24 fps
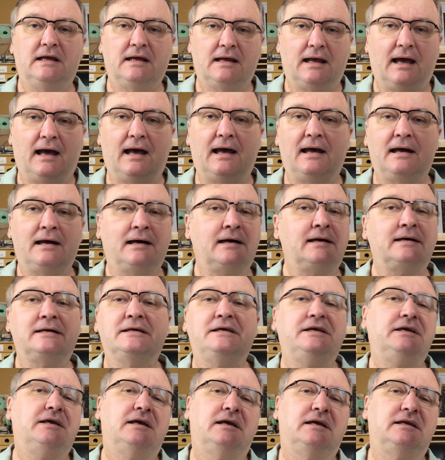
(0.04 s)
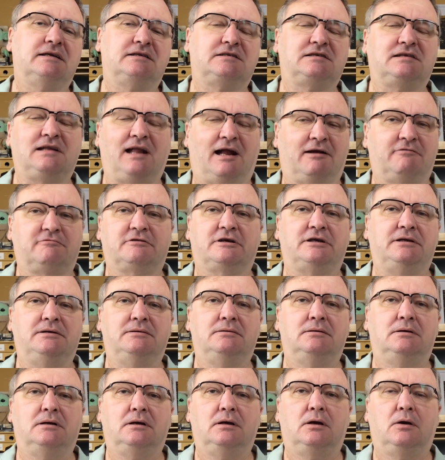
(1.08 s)
Hi, it's Gary.
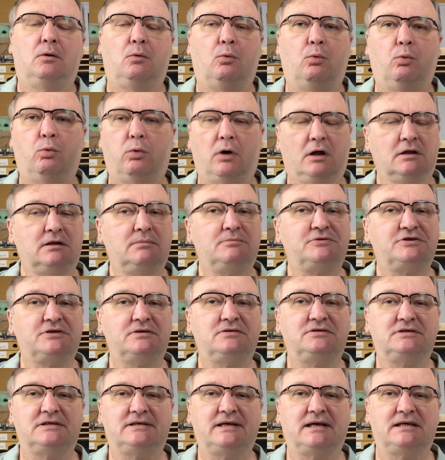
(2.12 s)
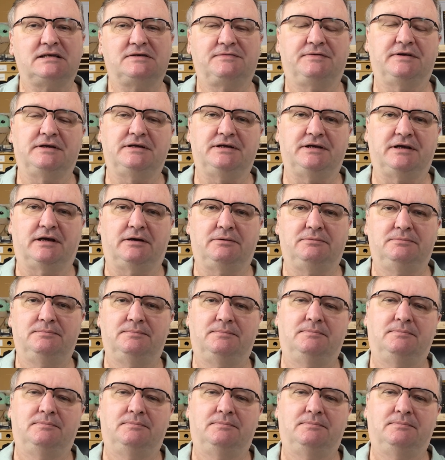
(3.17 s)
Welcome to today's video.